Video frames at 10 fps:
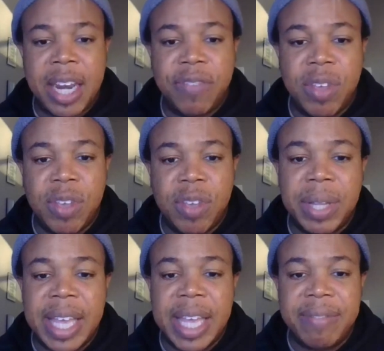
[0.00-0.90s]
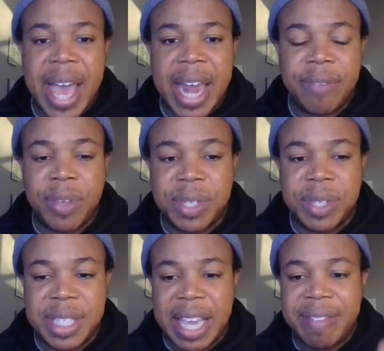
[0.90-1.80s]
If you believe that, if you
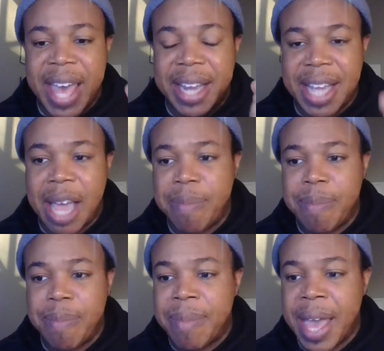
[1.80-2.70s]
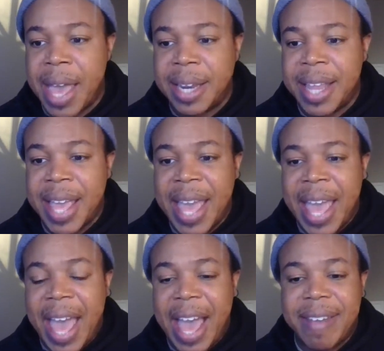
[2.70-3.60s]
receive that, type amen.
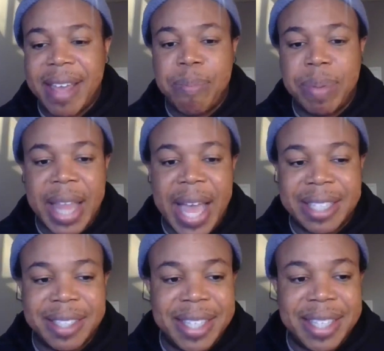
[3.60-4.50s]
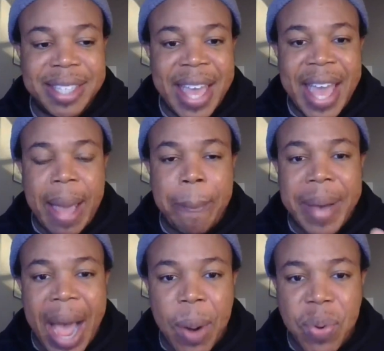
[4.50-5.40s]
Have a blessed and
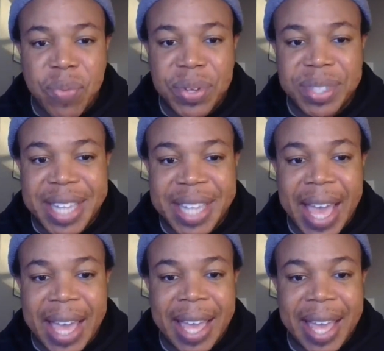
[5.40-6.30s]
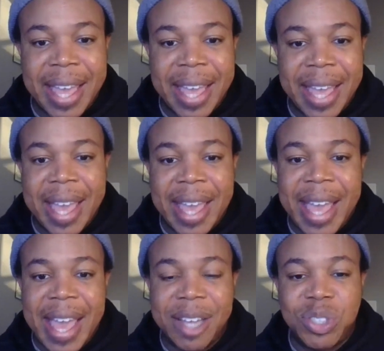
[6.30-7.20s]
powerful day
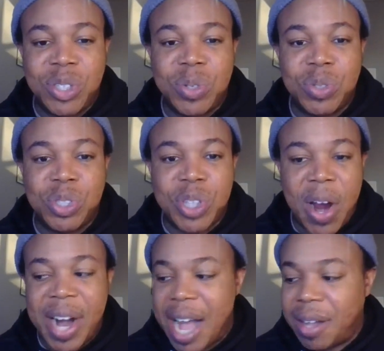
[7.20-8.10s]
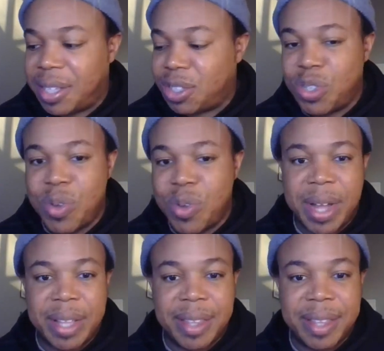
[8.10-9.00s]
as you start out this new
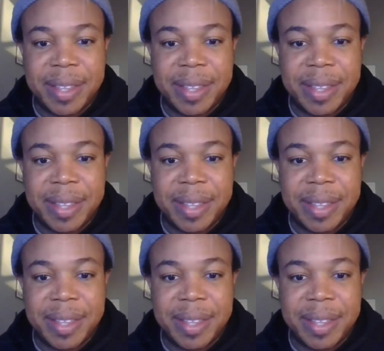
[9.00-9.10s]
month.